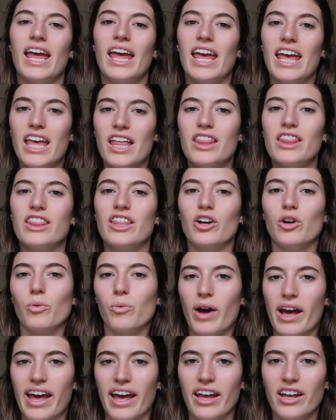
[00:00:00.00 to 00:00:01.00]
in their
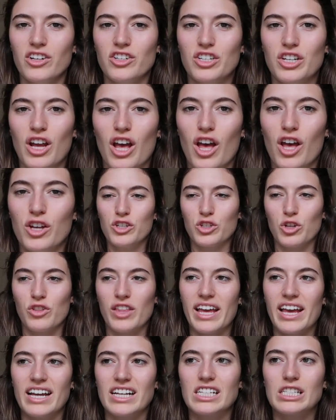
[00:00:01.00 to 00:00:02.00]
wage. So
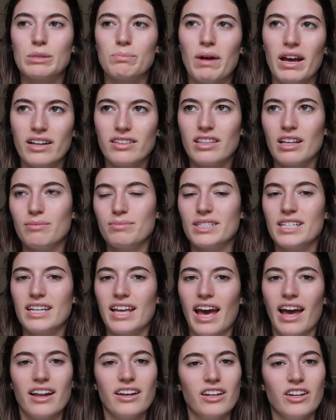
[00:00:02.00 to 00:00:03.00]
they expect them to
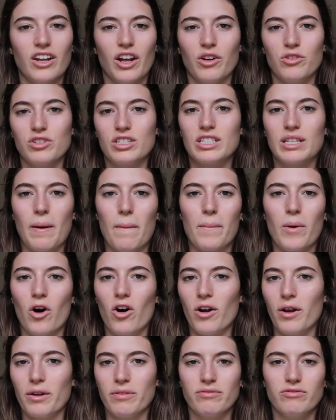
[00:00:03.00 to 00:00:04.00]
get, you know, some
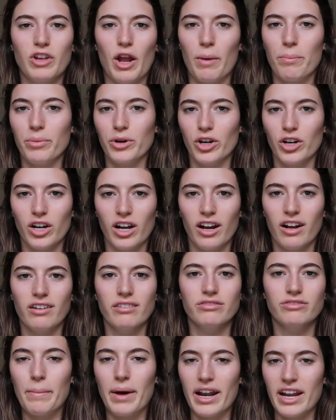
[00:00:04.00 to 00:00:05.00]
odd number
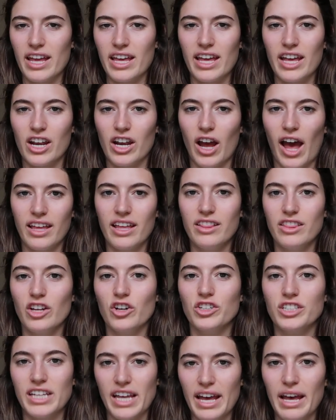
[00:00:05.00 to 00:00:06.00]
of money in
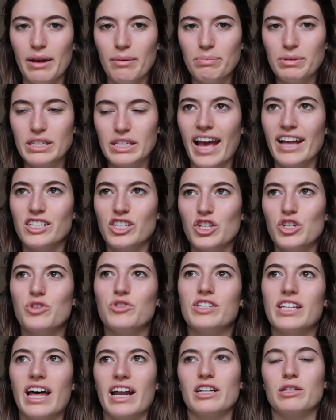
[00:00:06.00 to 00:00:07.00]
their tips and to
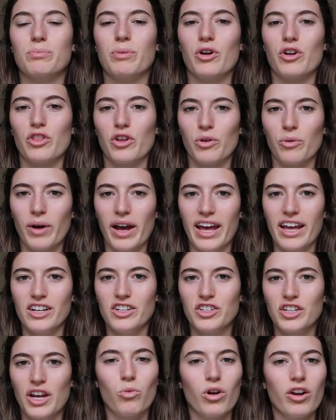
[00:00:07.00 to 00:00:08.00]
use that as part of their
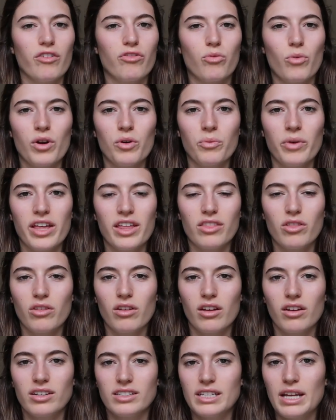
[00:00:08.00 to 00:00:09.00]
wage. What if one week
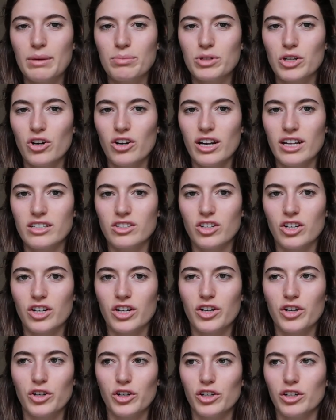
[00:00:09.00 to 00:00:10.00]
the tips aren't as
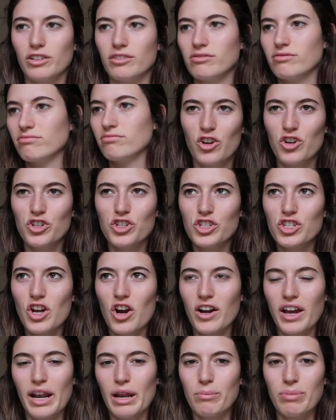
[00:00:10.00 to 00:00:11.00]
good, or you're just
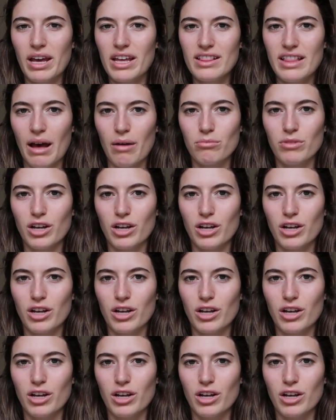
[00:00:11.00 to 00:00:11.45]
not getting paid that